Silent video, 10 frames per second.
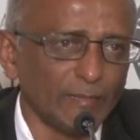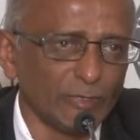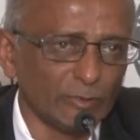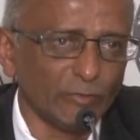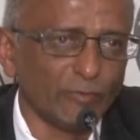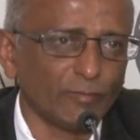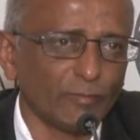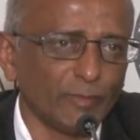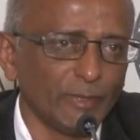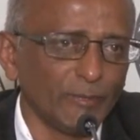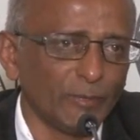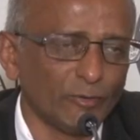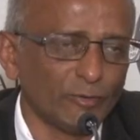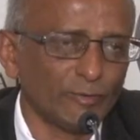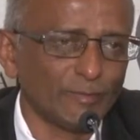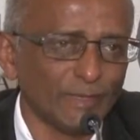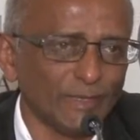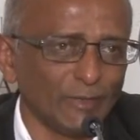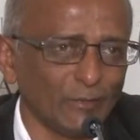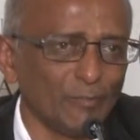resolved to be, because of the
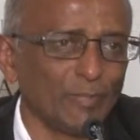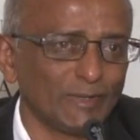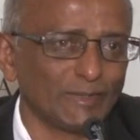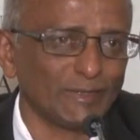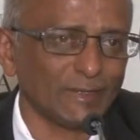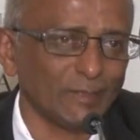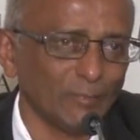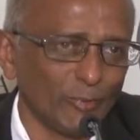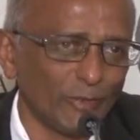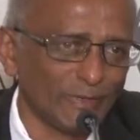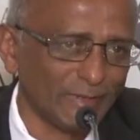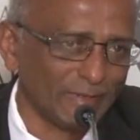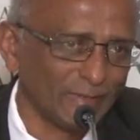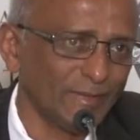complex politics